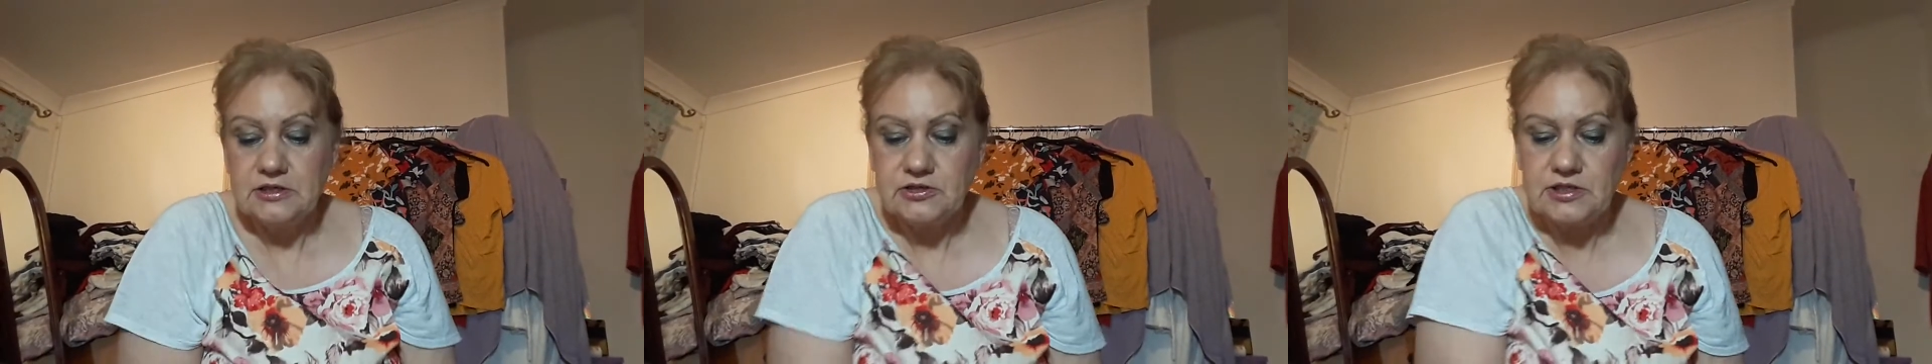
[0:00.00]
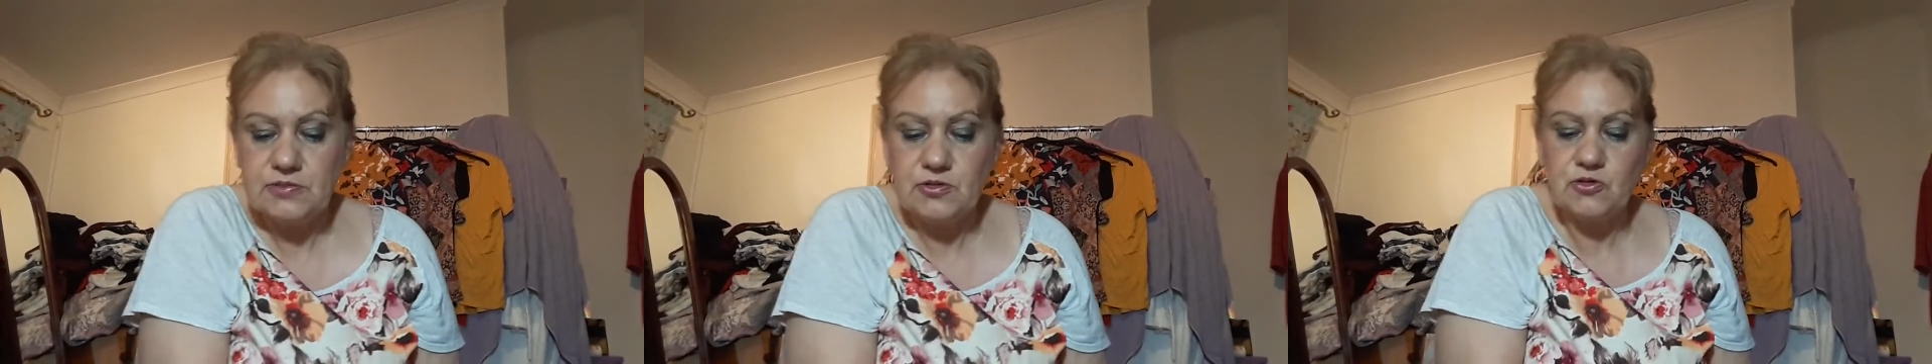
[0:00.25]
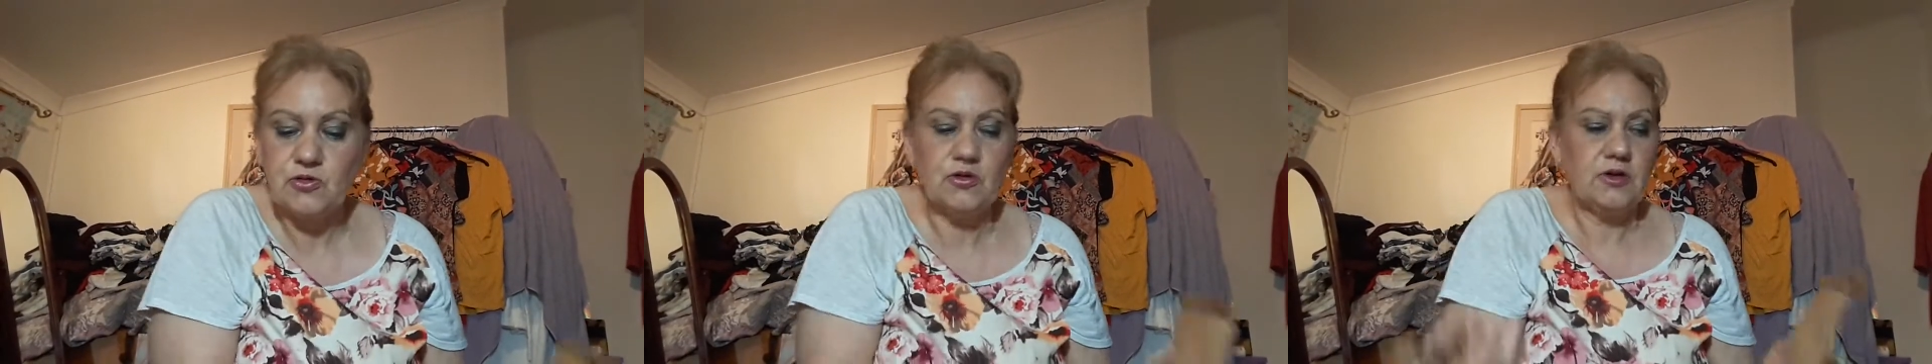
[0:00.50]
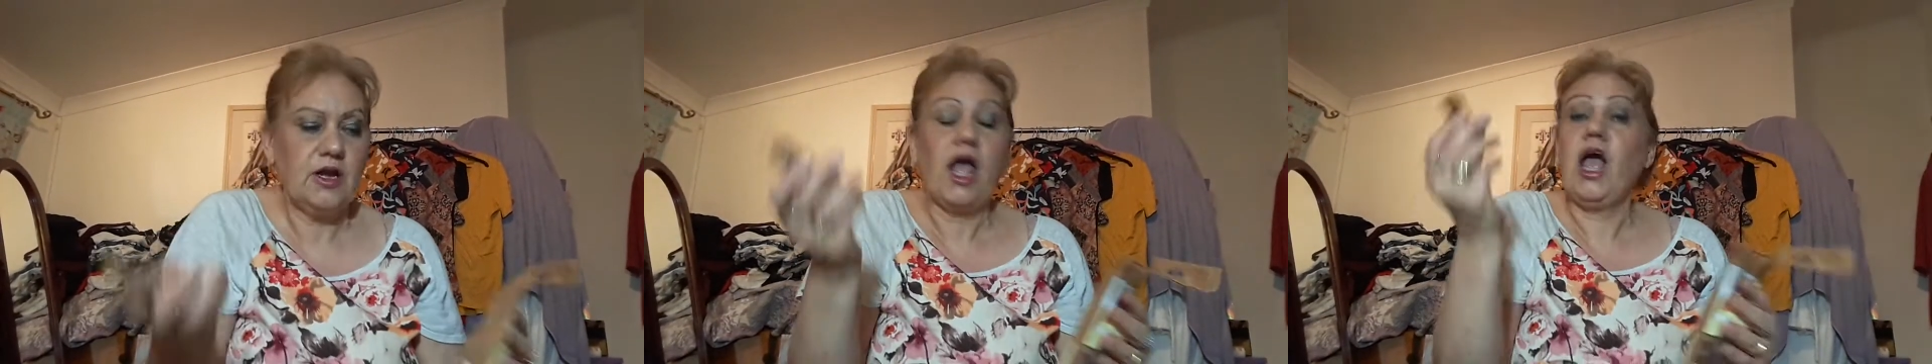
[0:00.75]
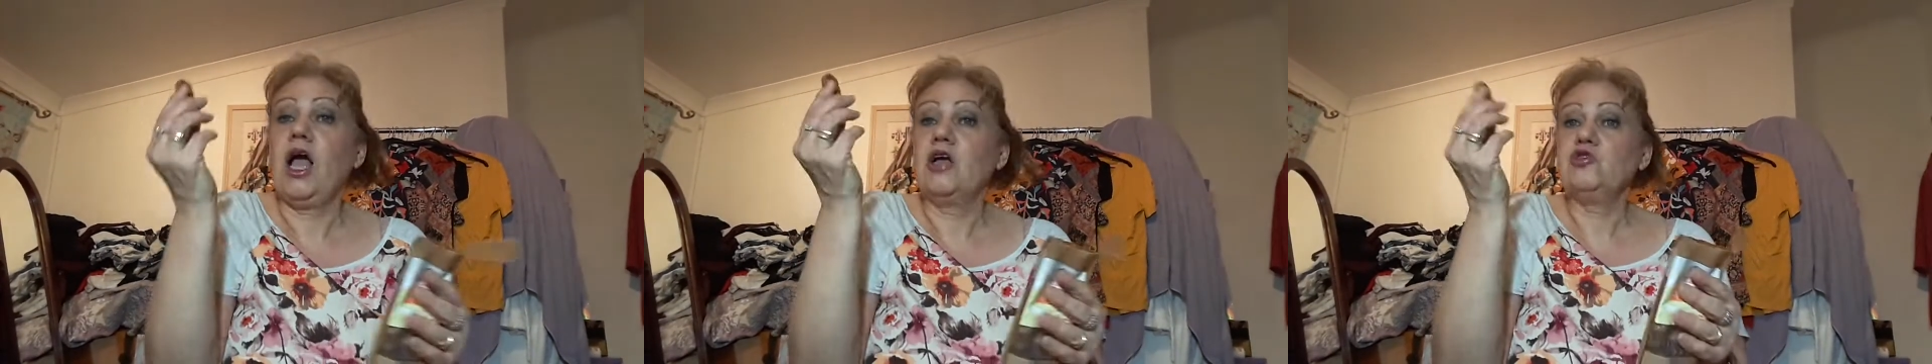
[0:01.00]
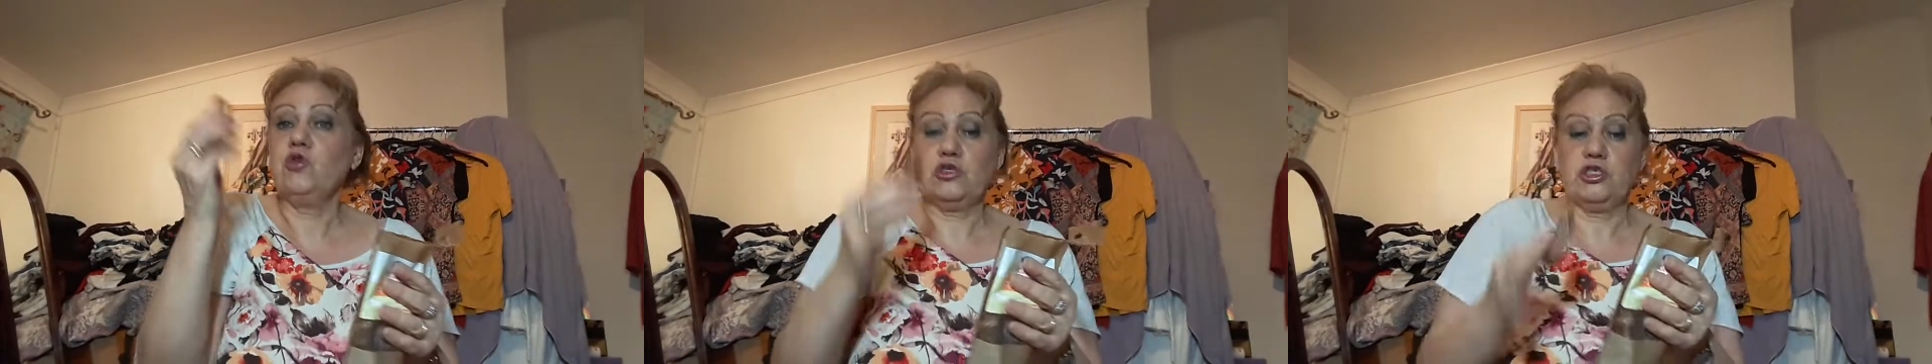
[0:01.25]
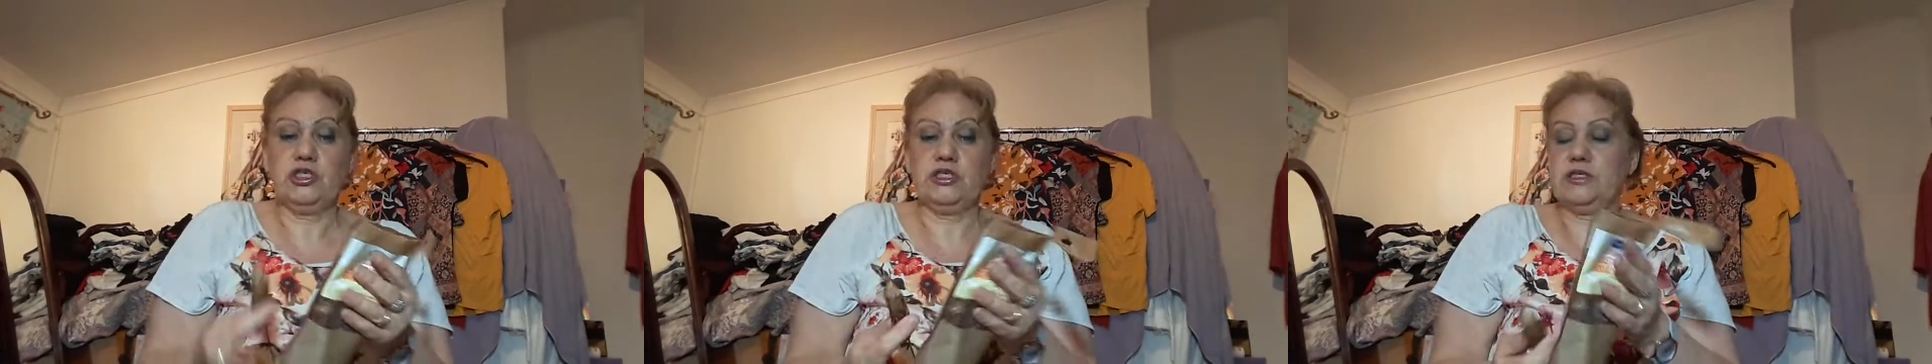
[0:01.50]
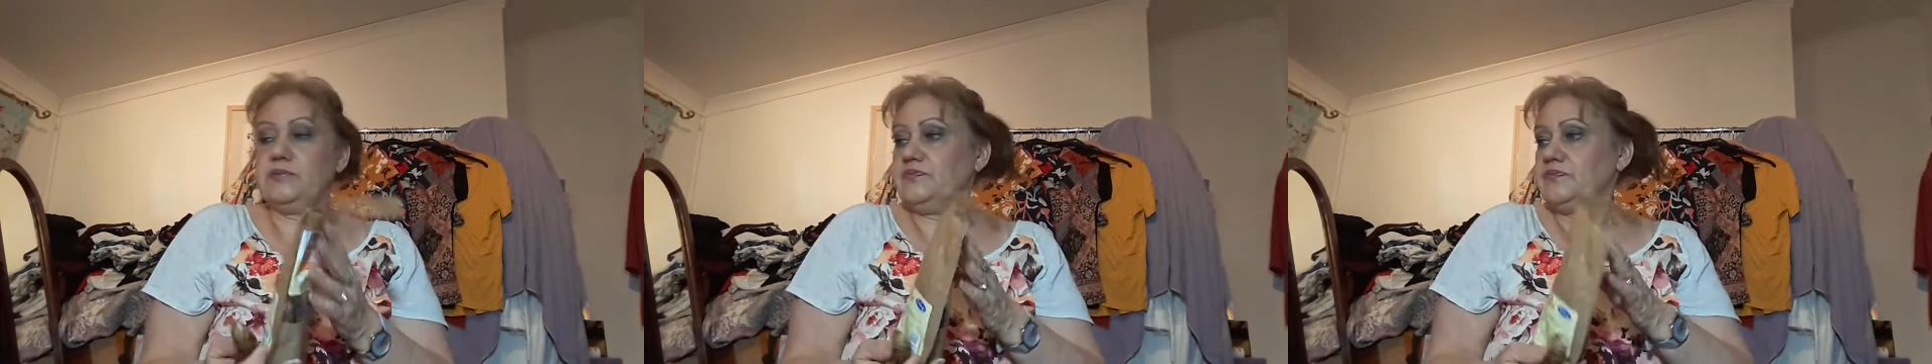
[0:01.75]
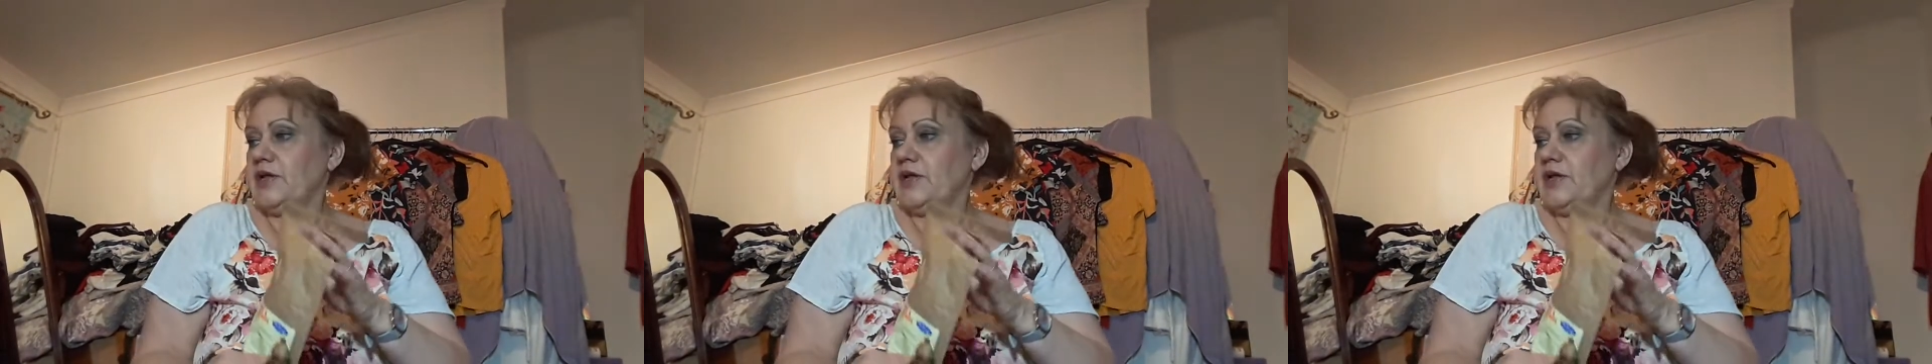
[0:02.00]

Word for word: So there we go. Sausages.